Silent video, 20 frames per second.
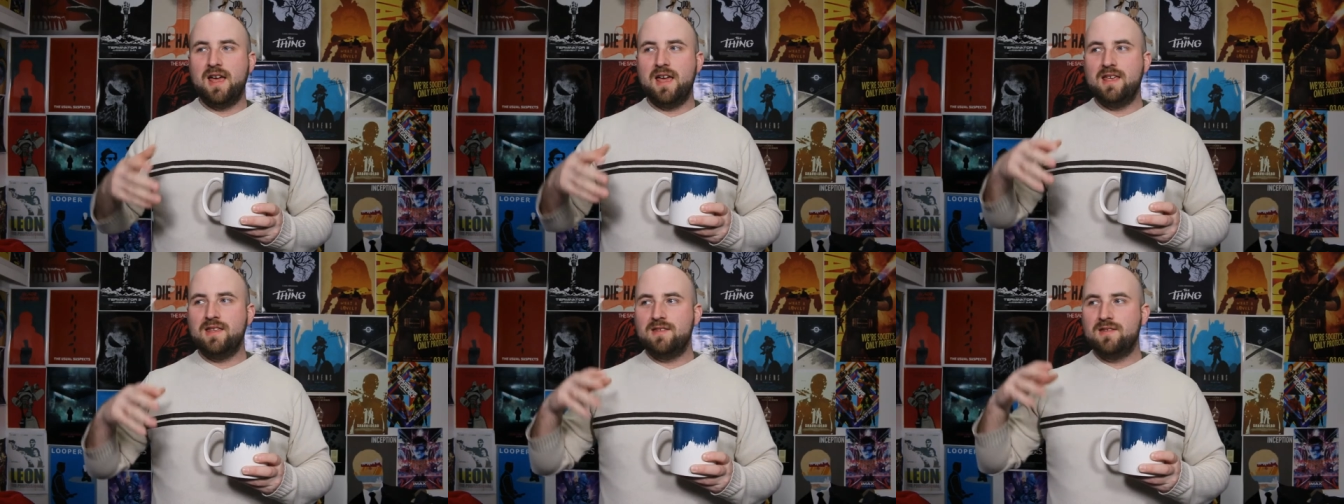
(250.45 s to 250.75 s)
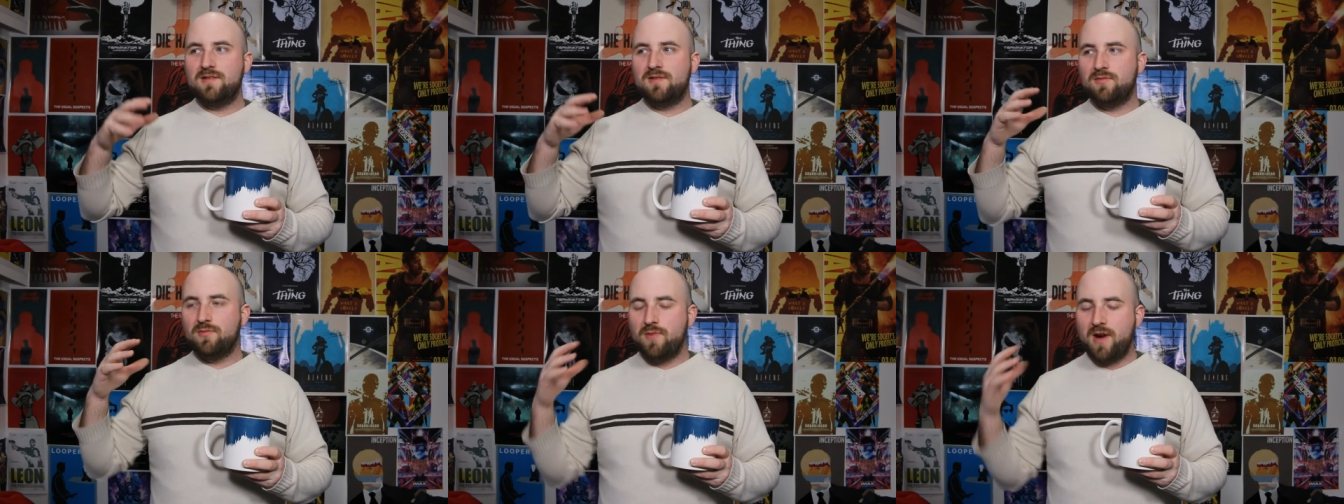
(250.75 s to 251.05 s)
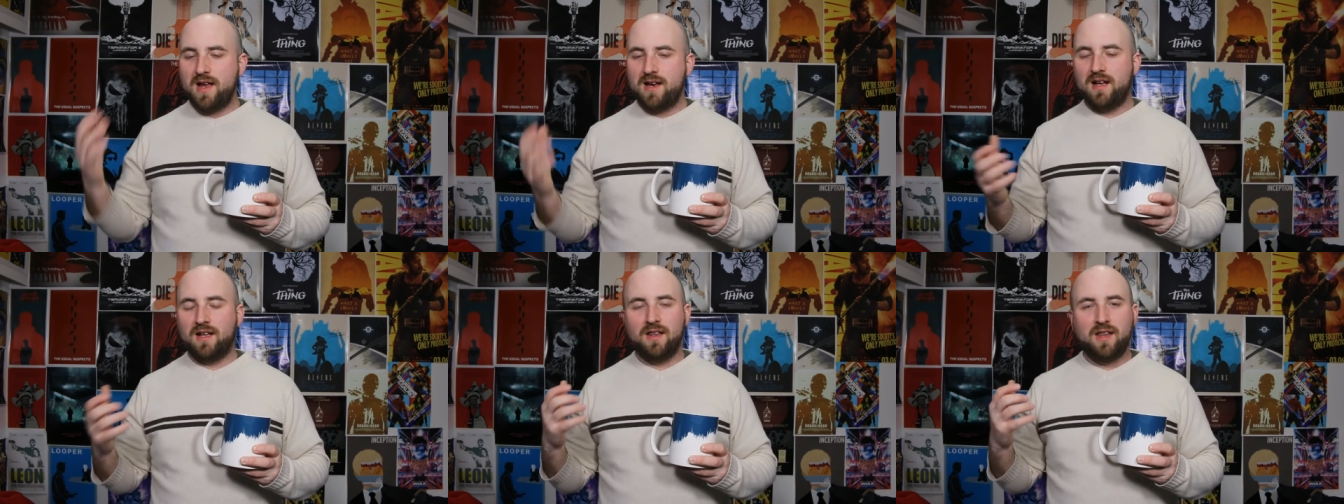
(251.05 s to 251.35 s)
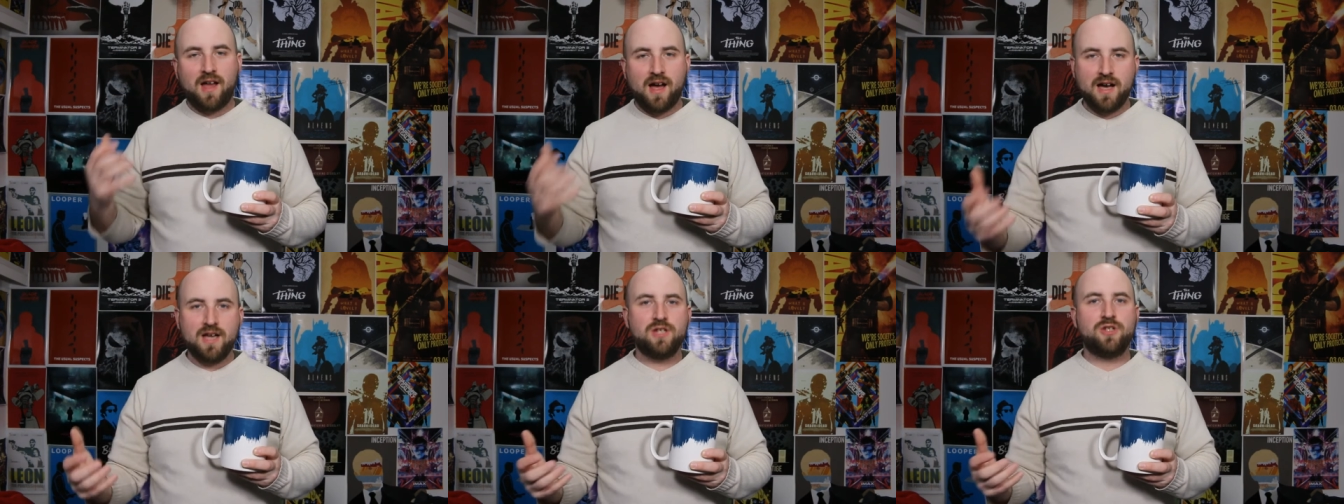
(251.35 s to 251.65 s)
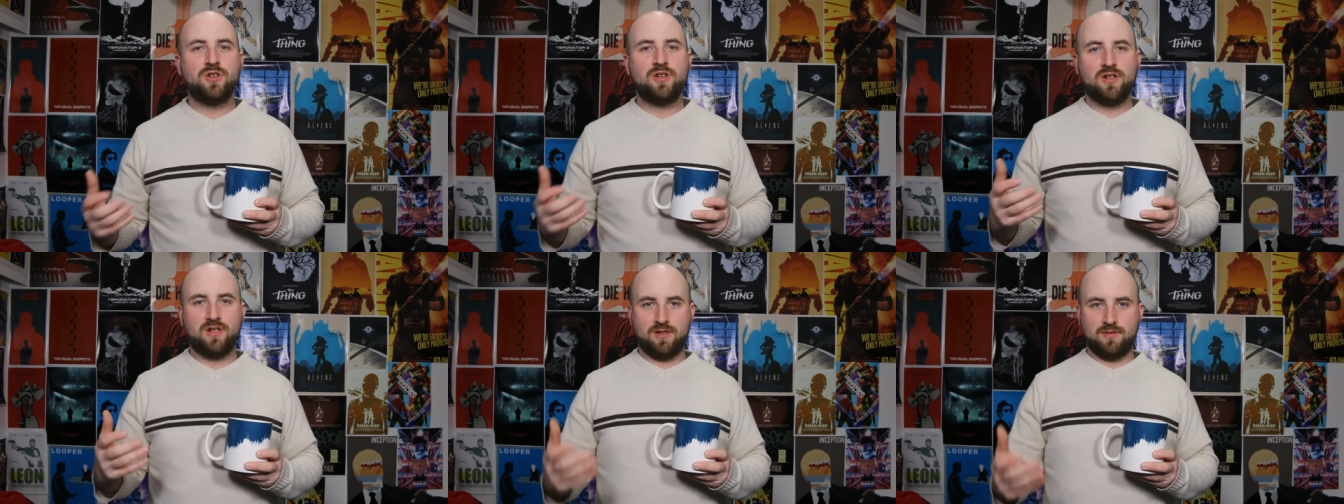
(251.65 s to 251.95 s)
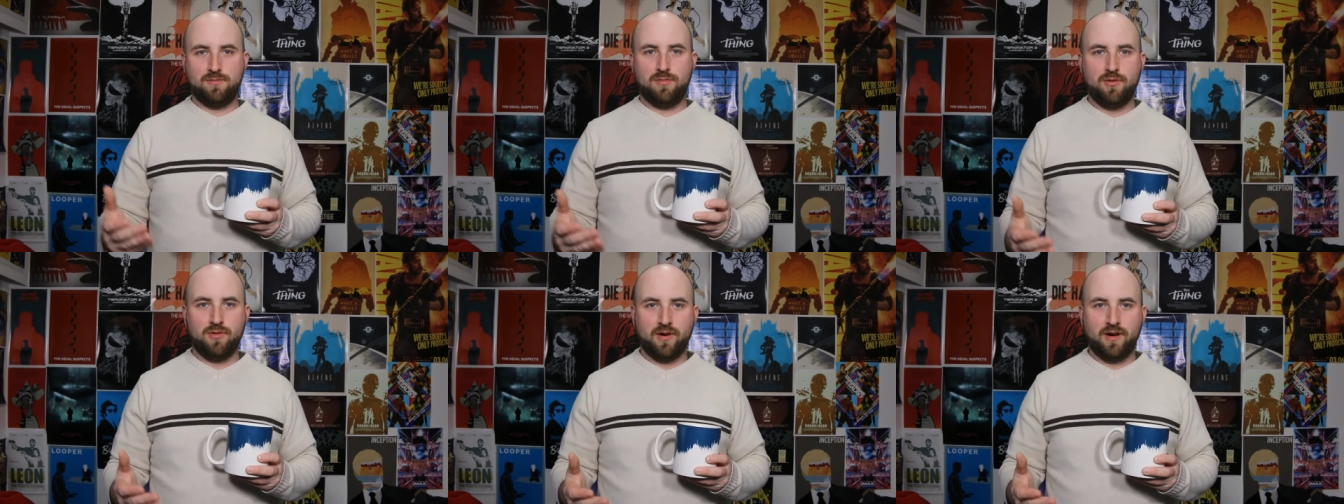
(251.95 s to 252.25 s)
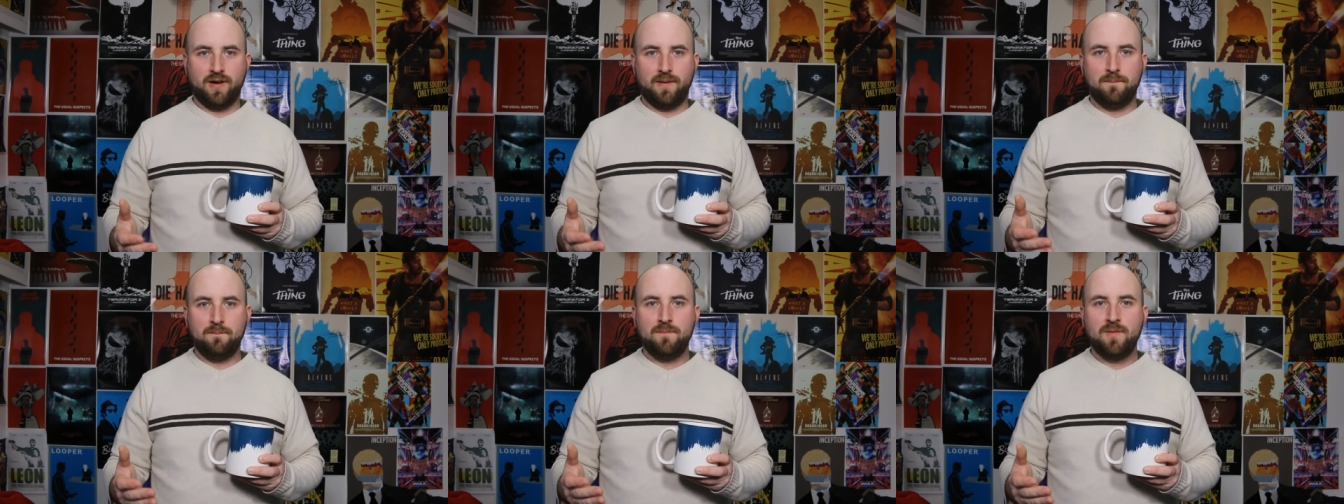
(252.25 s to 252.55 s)
is when Elijah is
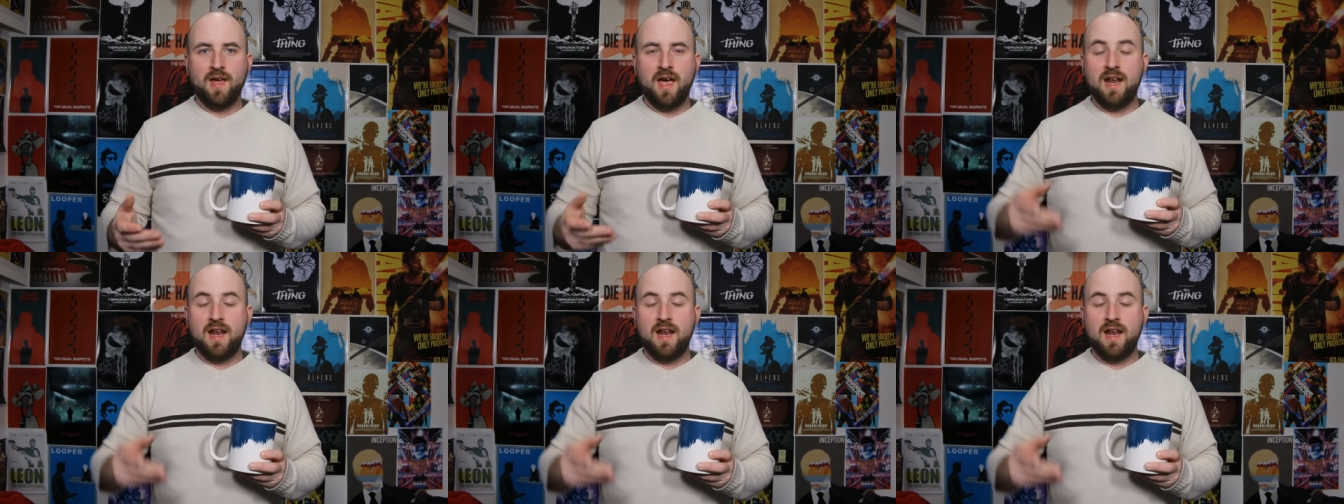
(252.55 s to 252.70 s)
born,